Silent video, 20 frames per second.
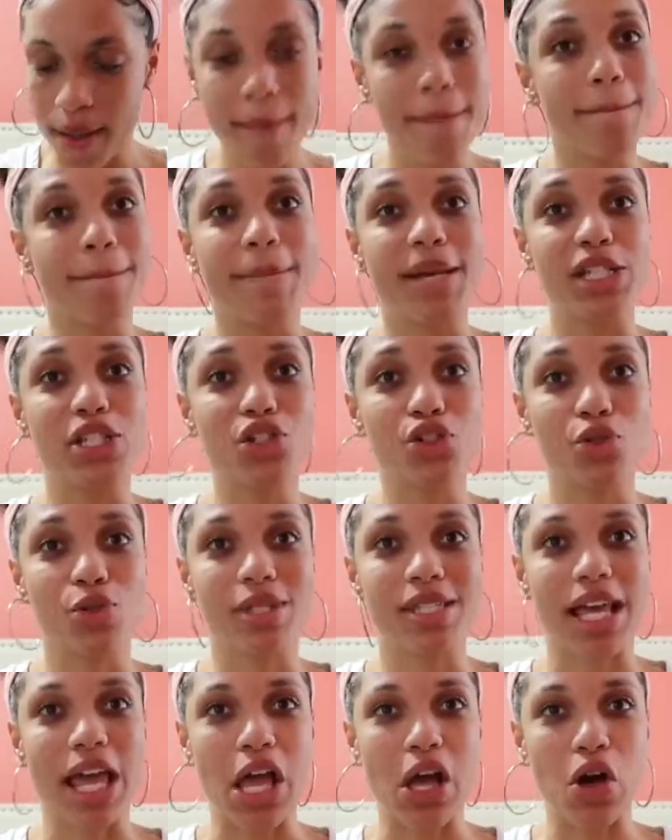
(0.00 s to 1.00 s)
menstrual
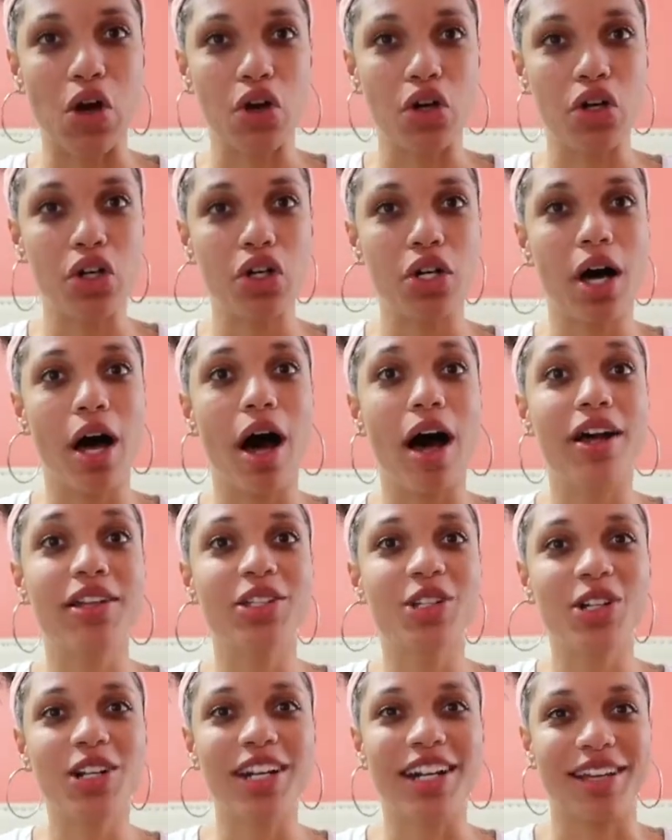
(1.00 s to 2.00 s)
cycle
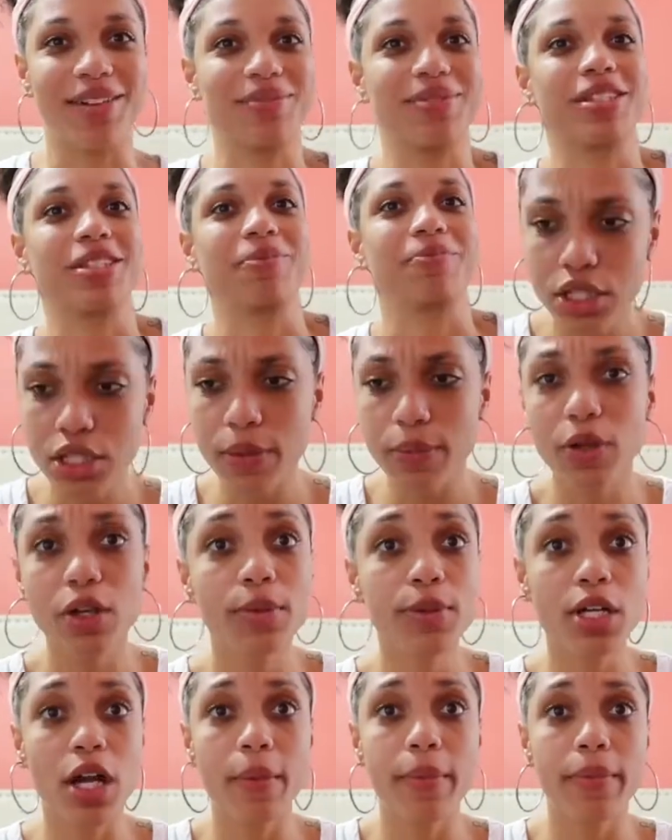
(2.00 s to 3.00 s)
alternatives. So I'm going
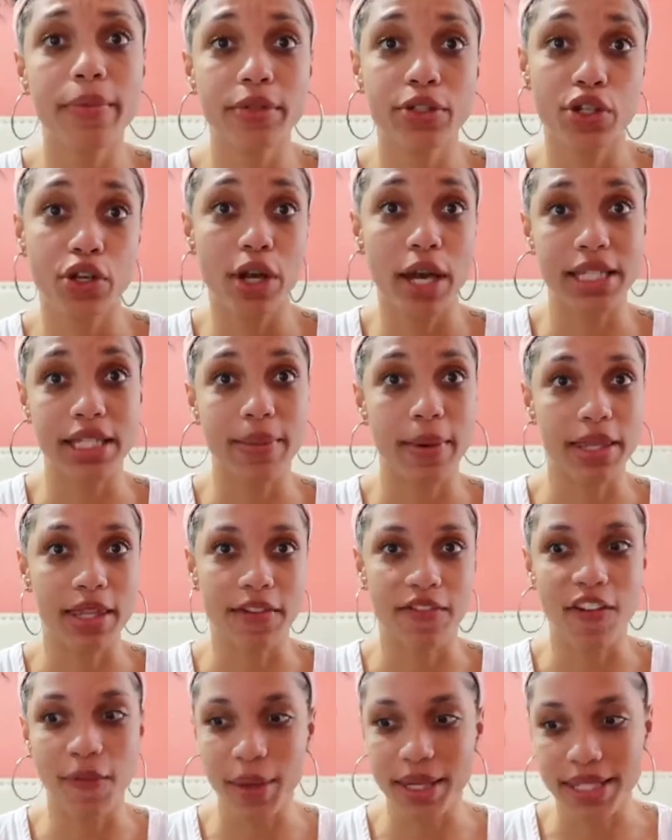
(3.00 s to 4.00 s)
to be talking to you guys about the
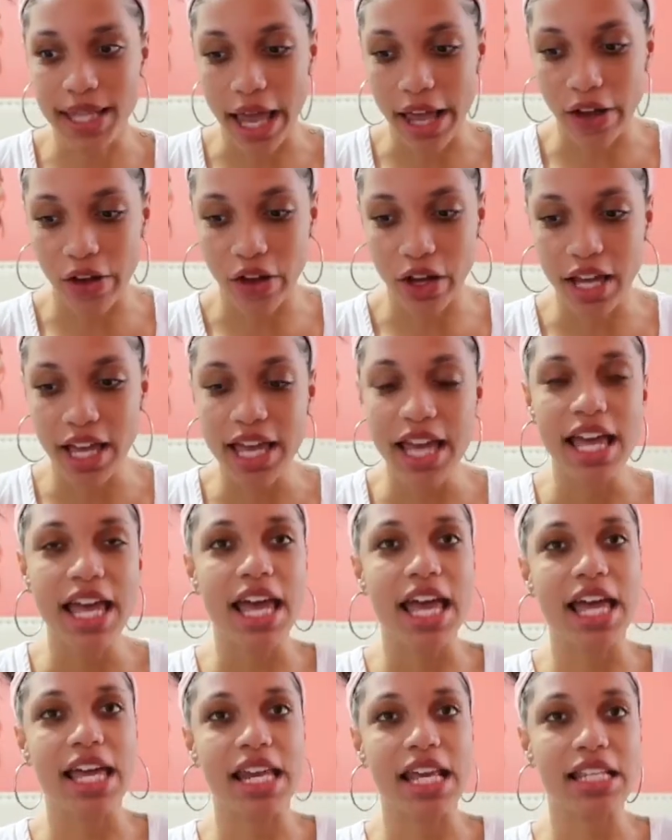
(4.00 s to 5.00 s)
Femmy Cycle,
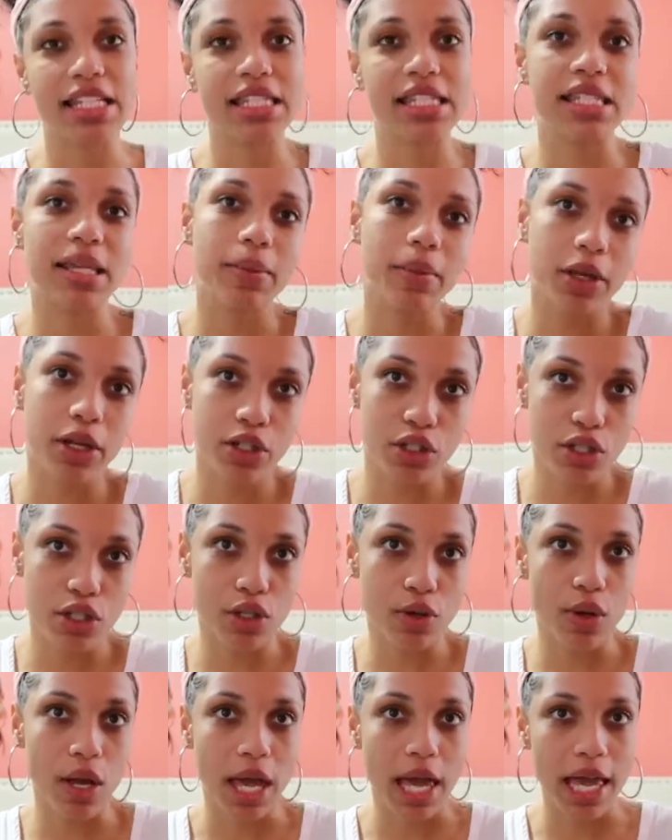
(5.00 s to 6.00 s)
and it's similar
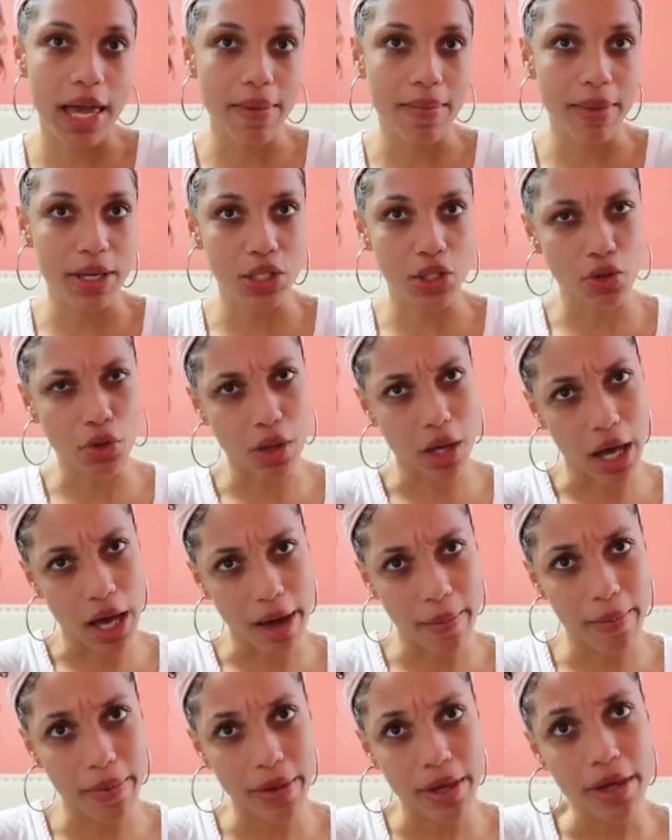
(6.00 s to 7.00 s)
to a menstrual
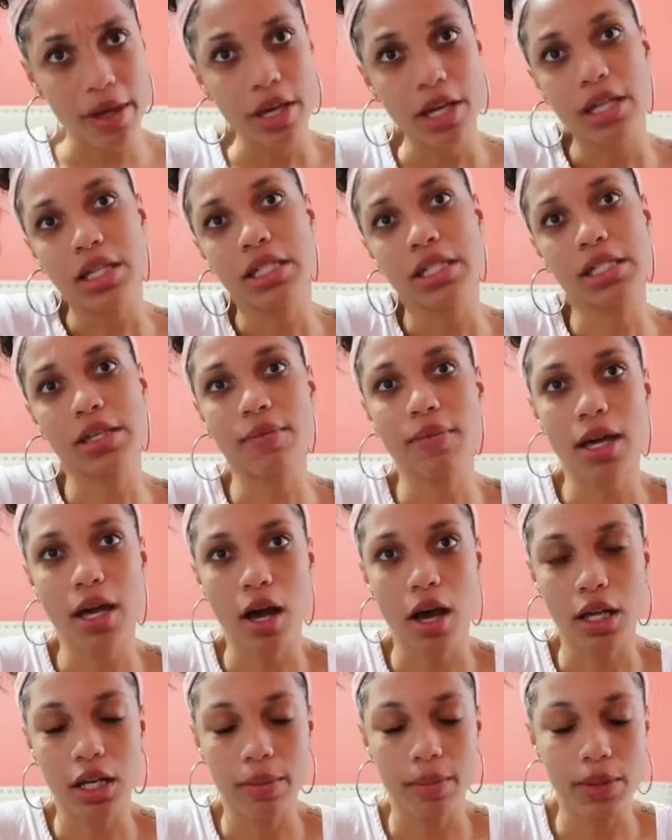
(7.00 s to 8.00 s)
cup. Some may
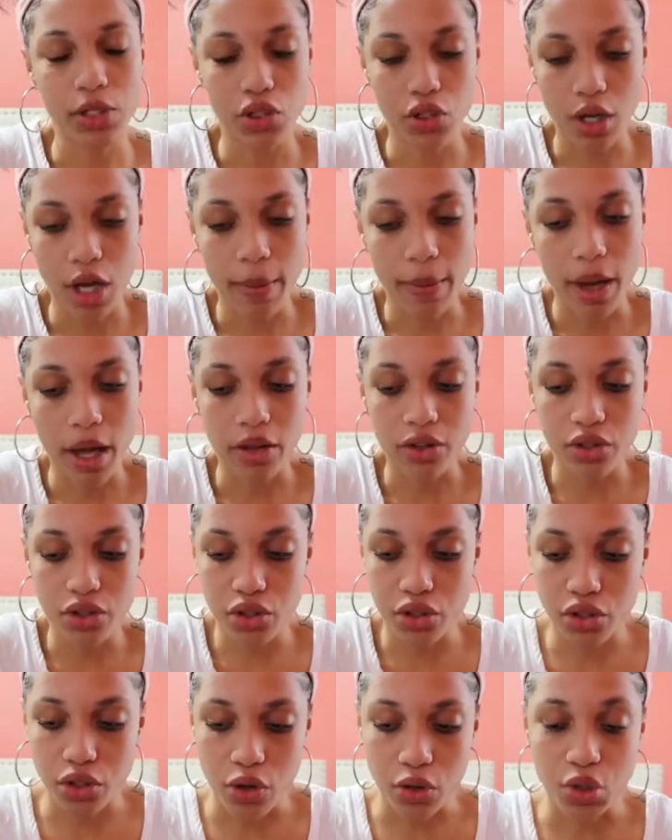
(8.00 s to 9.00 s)
call it a menstrual cup,
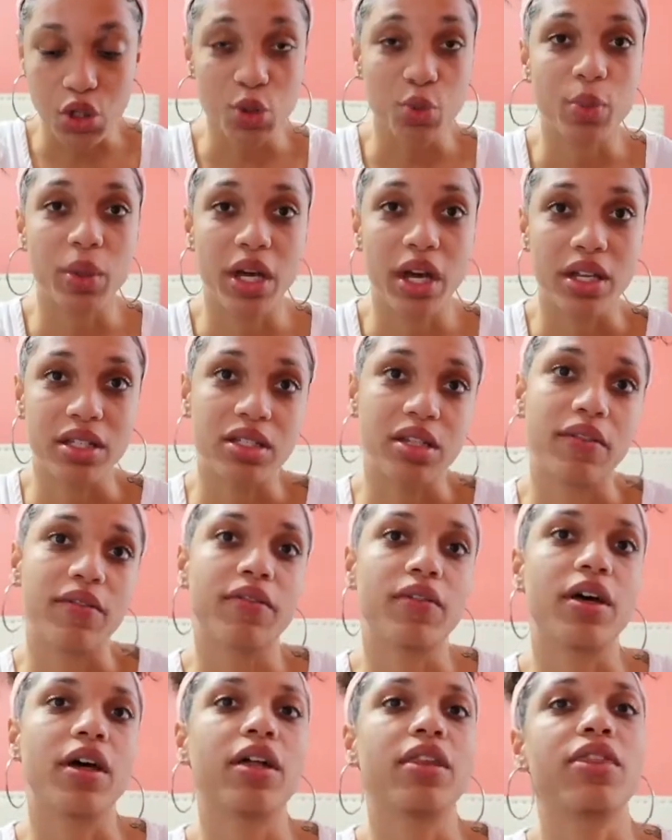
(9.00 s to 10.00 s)
others don't, just because of
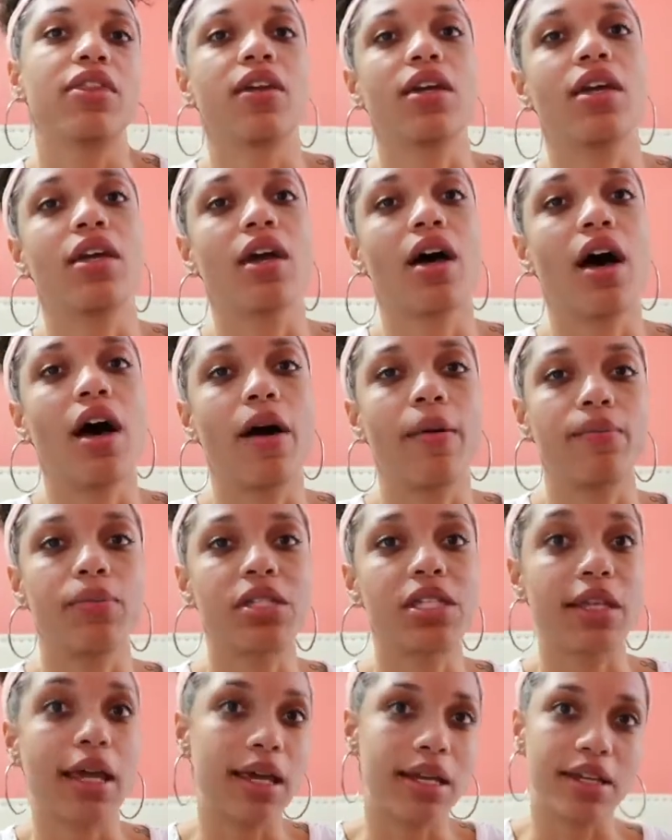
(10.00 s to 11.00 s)
the
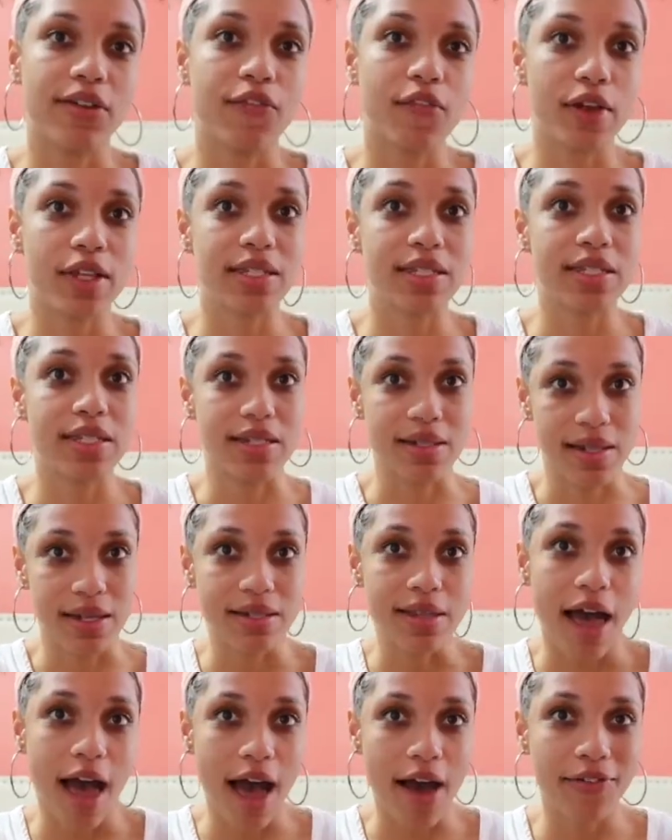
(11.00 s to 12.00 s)
slight difference it does
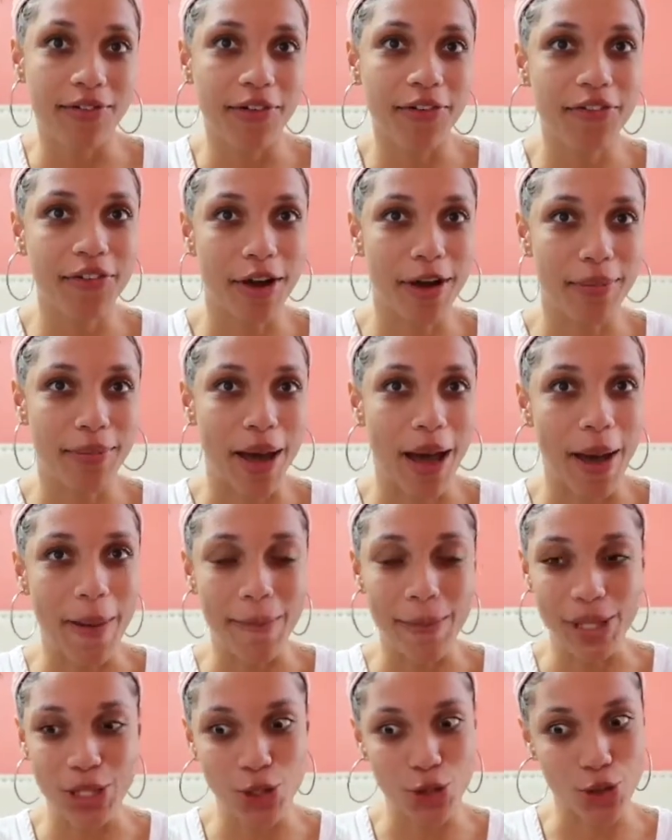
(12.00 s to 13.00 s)
have from a
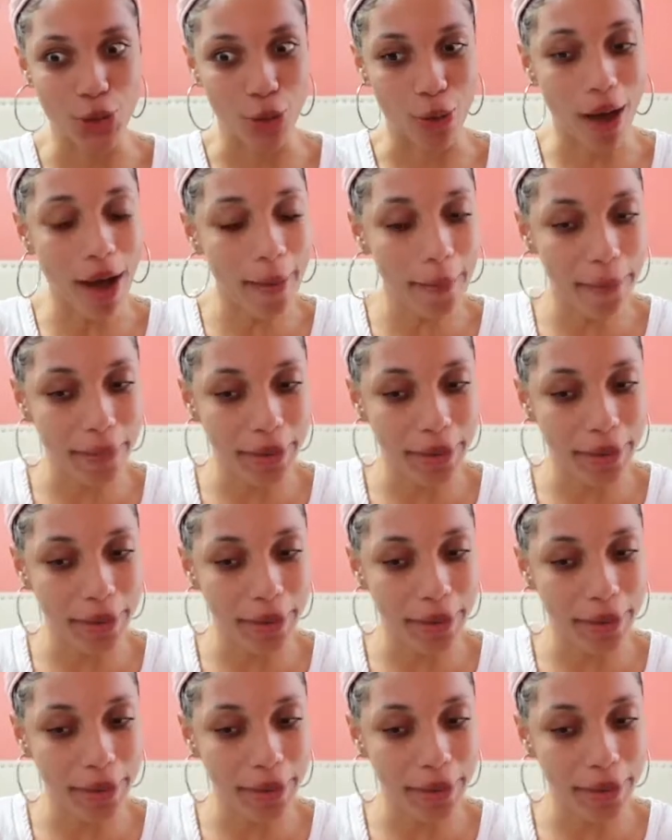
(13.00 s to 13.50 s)
menstrual cup.